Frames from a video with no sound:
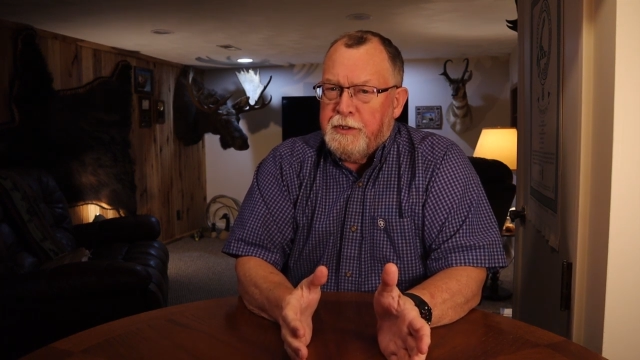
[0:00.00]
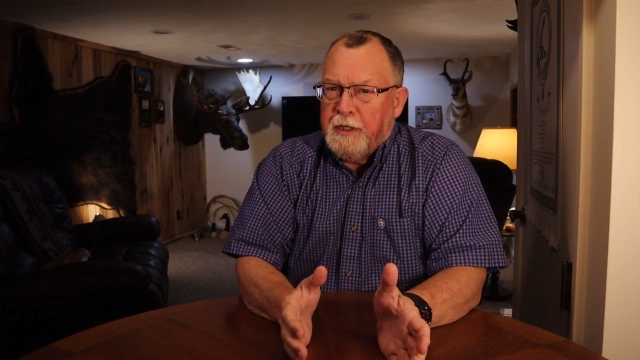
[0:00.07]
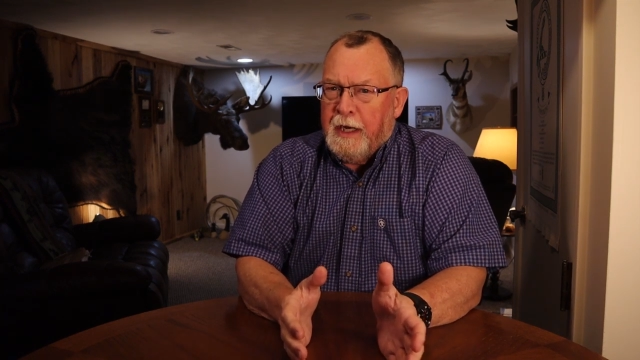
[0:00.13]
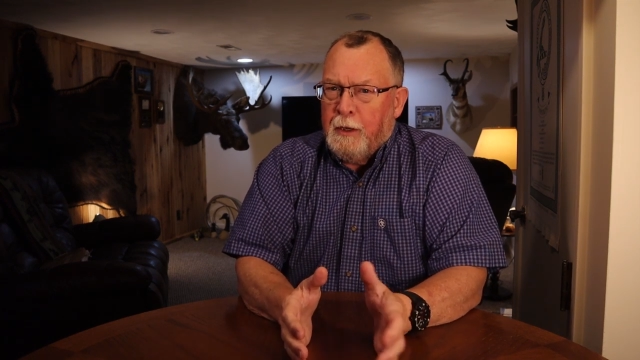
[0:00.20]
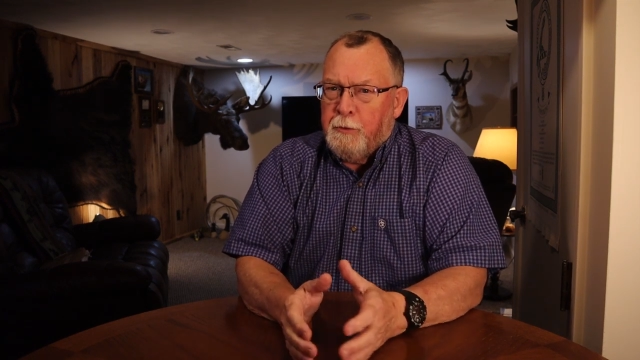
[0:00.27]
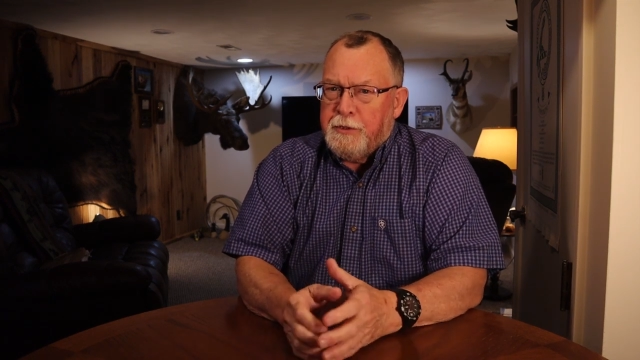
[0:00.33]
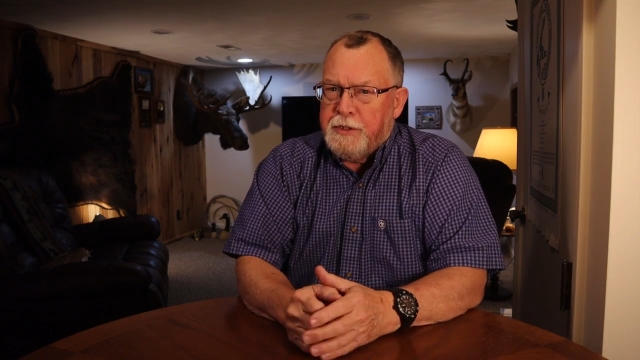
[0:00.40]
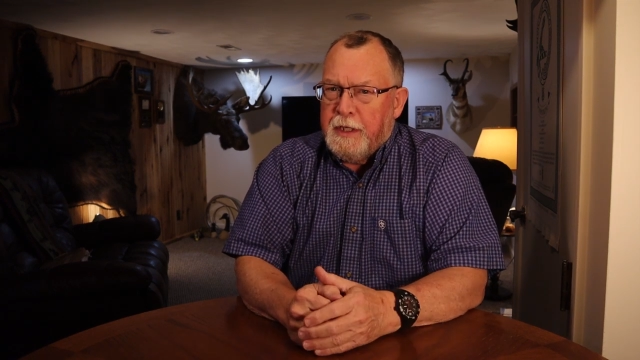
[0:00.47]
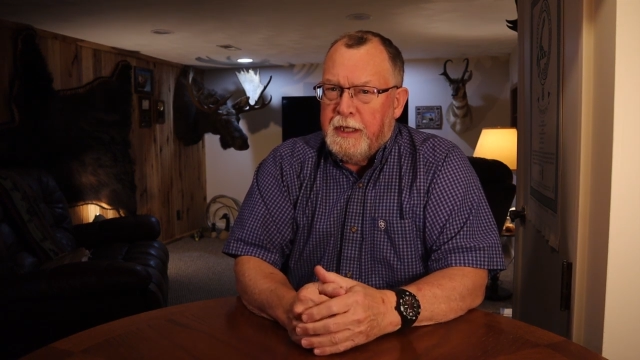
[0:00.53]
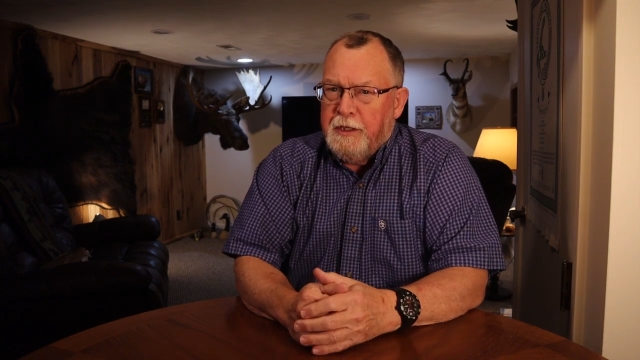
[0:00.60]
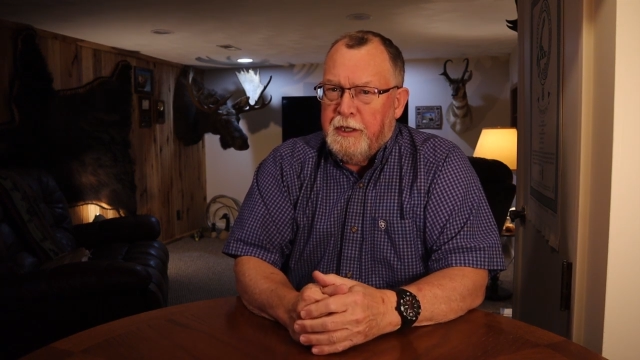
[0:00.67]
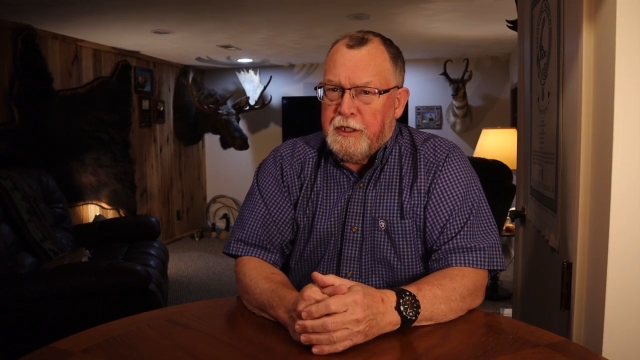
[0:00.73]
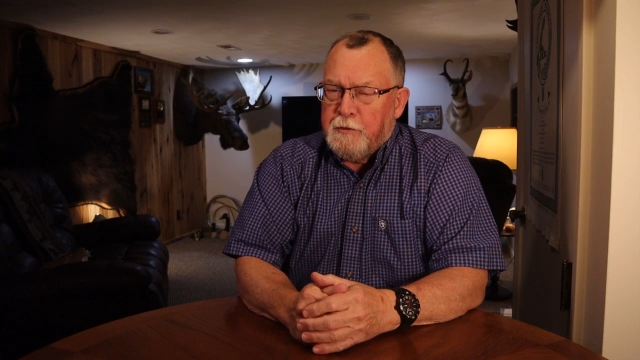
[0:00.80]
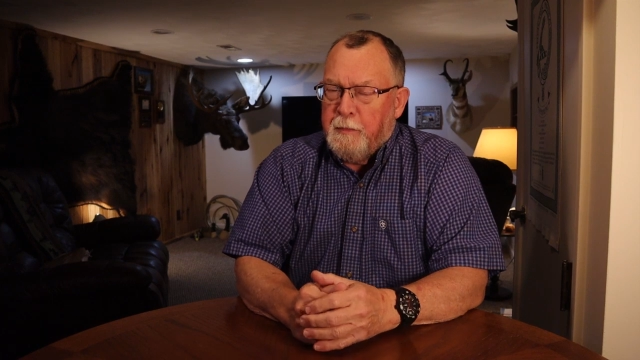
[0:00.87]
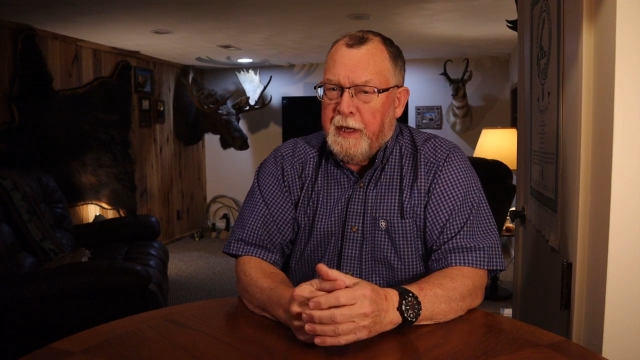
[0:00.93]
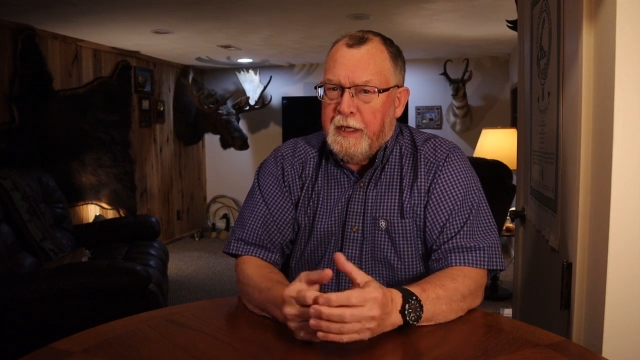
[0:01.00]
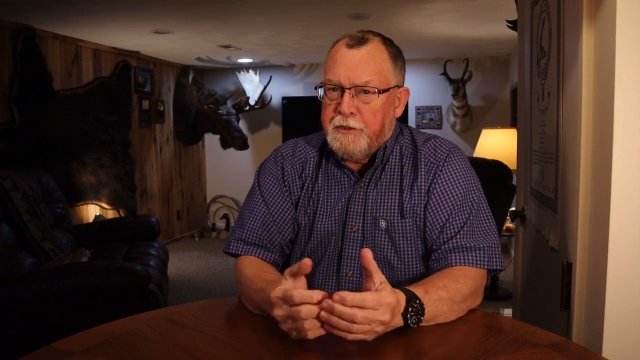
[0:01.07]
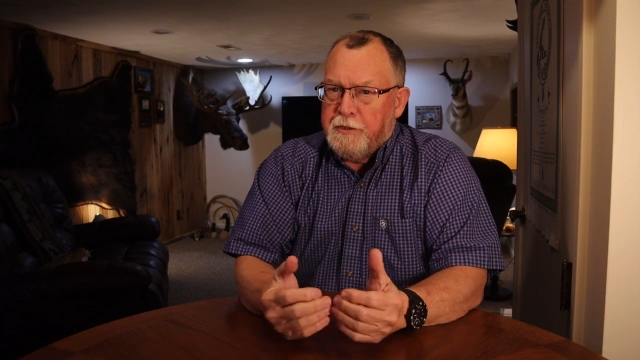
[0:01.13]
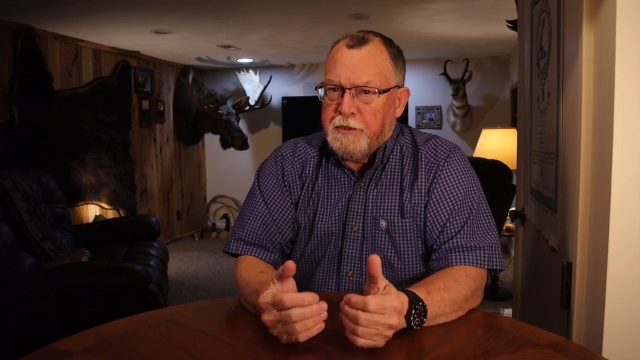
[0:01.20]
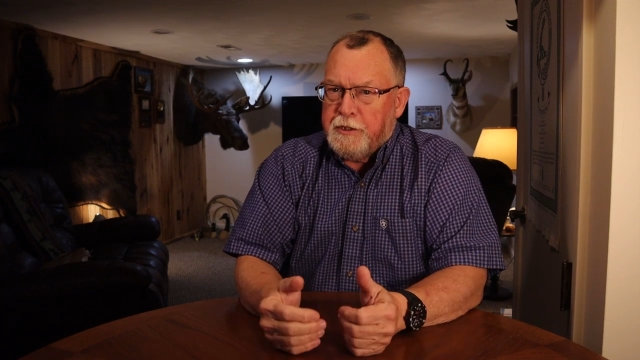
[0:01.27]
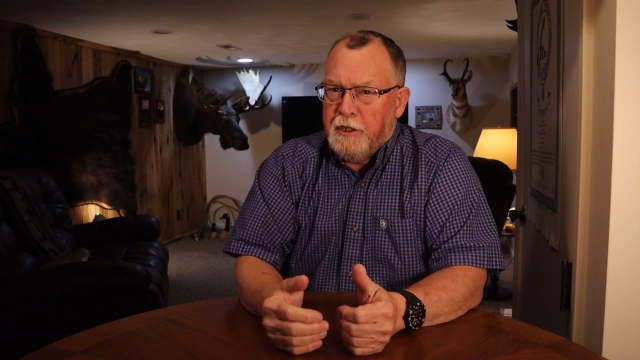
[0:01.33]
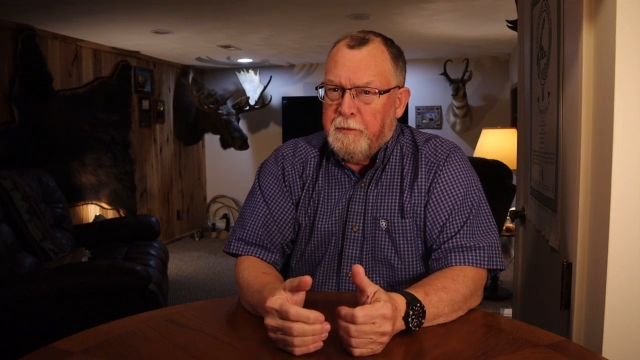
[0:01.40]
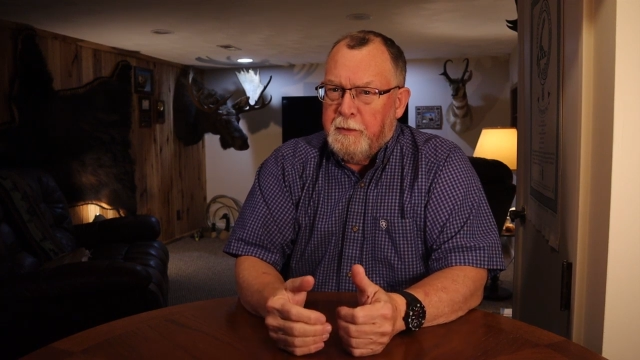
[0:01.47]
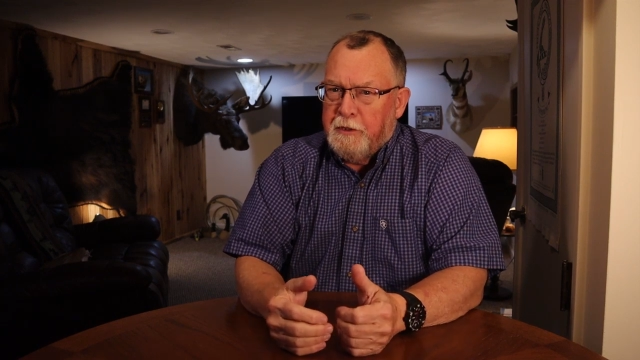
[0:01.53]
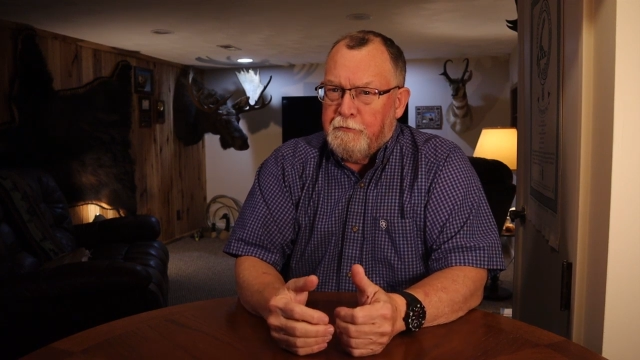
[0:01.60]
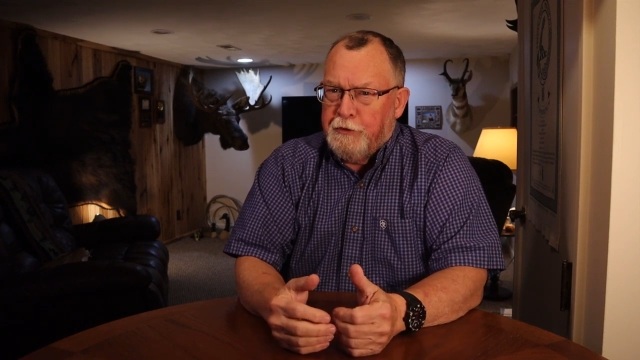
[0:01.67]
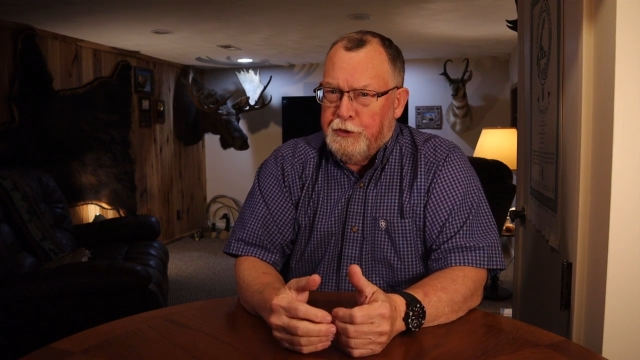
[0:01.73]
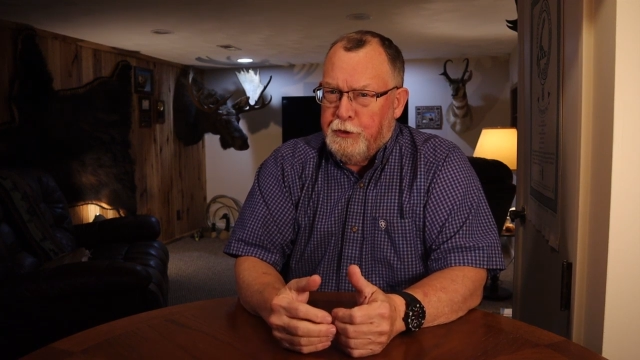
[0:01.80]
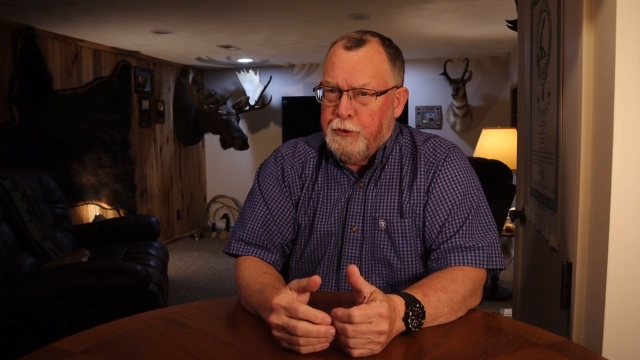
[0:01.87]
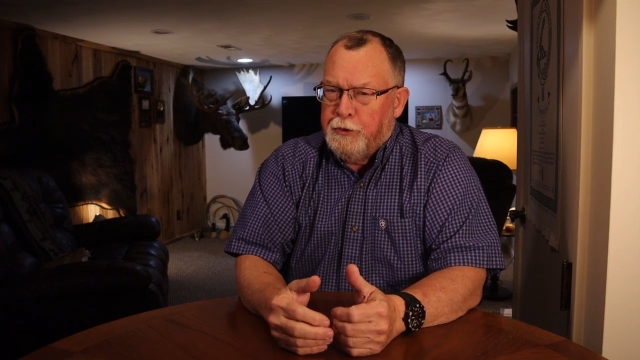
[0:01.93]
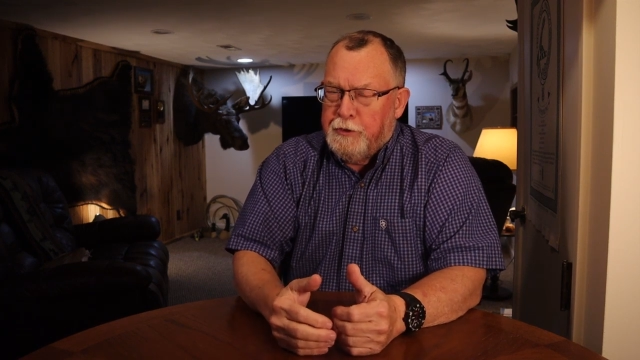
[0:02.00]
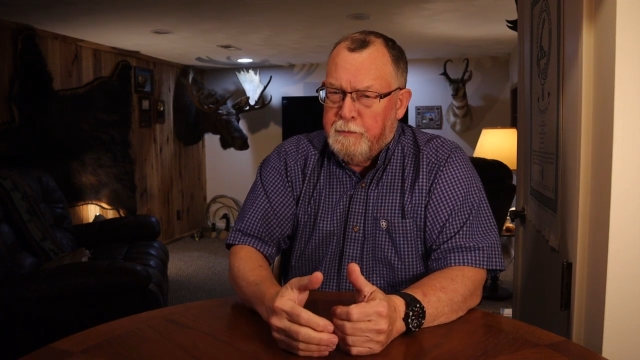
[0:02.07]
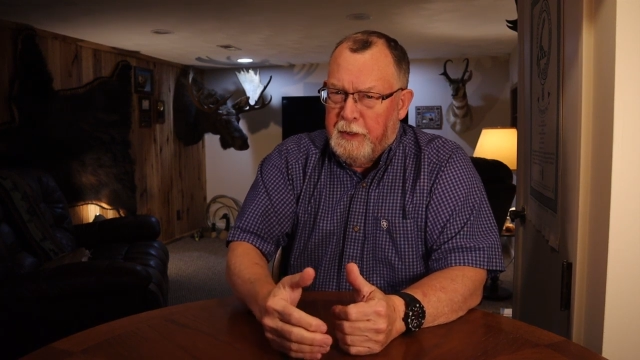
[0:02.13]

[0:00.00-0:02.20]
and I would say the expansion is going to be reduced,